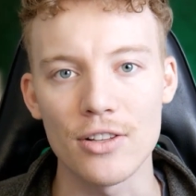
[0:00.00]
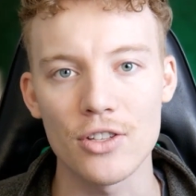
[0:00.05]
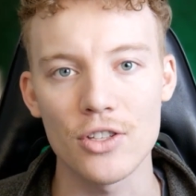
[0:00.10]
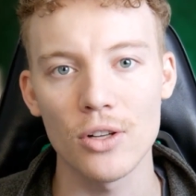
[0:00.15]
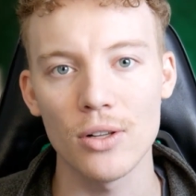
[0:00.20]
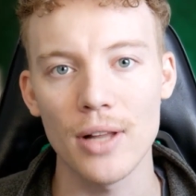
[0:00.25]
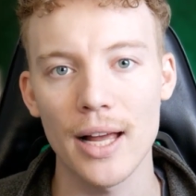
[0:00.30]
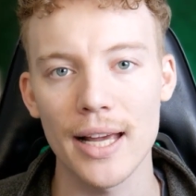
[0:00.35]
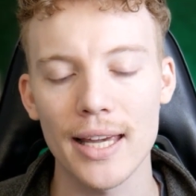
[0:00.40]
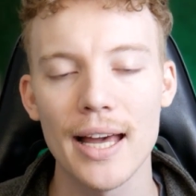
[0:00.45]
So
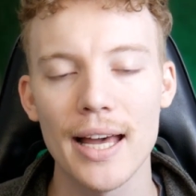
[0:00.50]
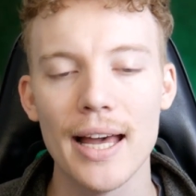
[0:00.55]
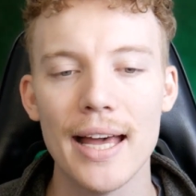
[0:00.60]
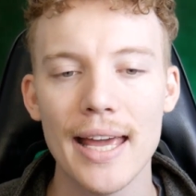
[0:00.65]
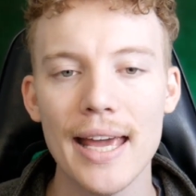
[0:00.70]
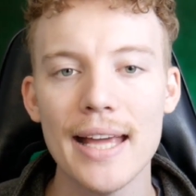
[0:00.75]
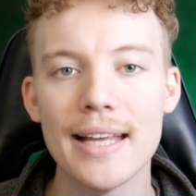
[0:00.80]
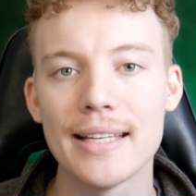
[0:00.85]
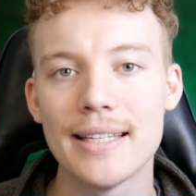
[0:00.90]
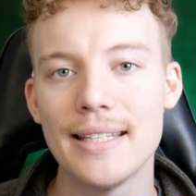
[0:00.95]
like
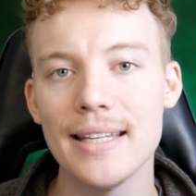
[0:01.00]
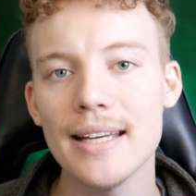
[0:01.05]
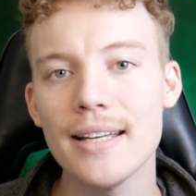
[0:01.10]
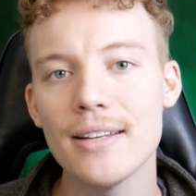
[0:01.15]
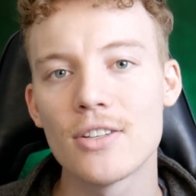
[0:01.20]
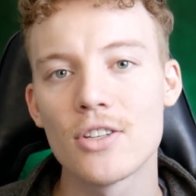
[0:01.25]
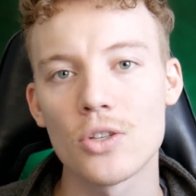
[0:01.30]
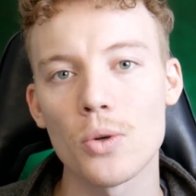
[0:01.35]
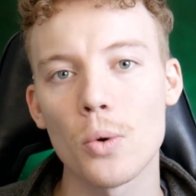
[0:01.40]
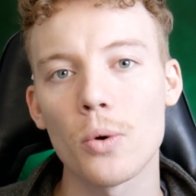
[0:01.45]
it did
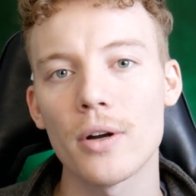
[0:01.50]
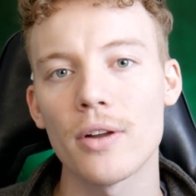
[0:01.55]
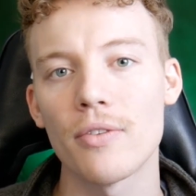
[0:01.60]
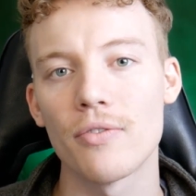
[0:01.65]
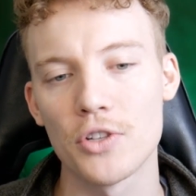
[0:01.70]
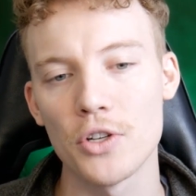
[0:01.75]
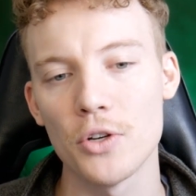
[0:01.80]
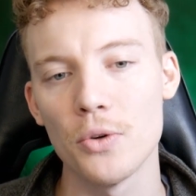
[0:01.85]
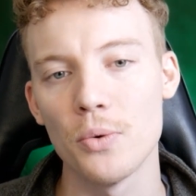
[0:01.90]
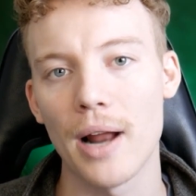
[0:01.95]
sort of
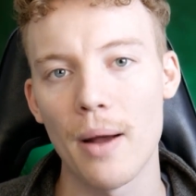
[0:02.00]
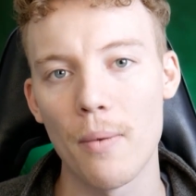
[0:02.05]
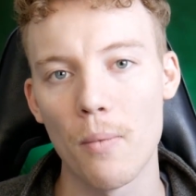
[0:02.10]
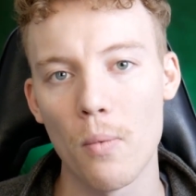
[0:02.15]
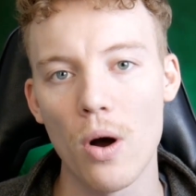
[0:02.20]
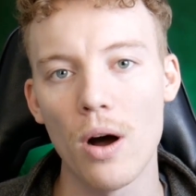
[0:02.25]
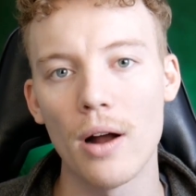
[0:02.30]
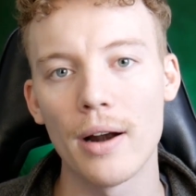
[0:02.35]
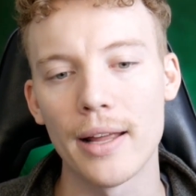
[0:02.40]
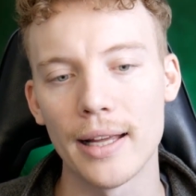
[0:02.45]
do what I
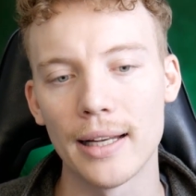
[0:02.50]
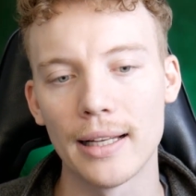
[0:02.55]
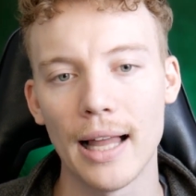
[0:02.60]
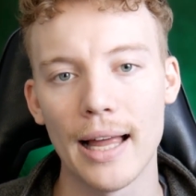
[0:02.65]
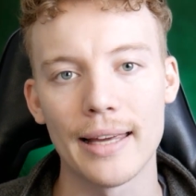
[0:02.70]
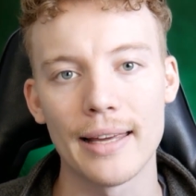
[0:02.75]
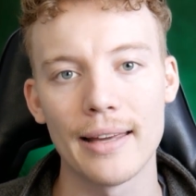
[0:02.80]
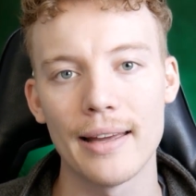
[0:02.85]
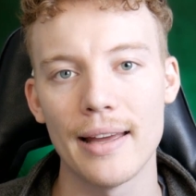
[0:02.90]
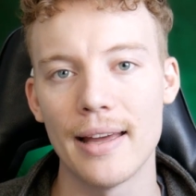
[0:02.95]
wanted.
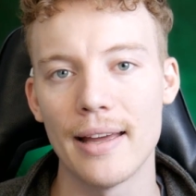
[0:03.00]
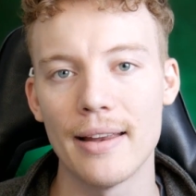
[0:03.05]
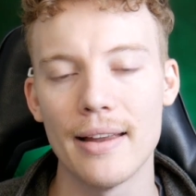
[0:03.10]
Like it